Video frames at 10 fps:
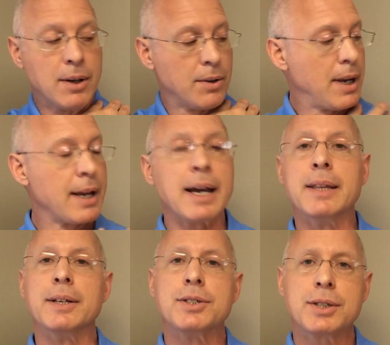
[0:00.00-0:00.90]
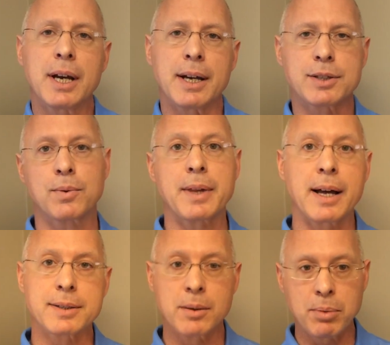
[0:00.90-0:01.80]
okay, and the chest
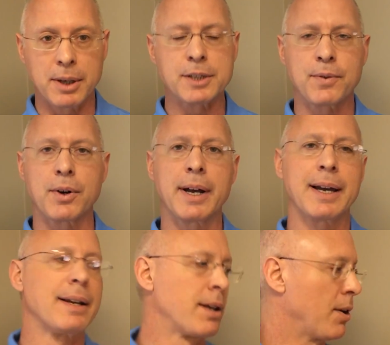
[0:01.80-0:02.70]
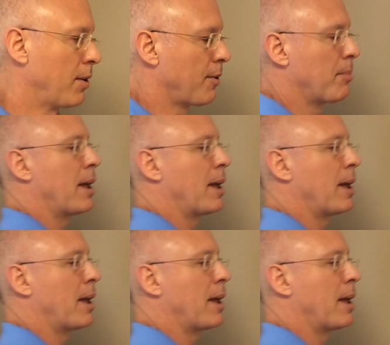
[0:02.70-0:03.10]
without some place for your head to go. If I'm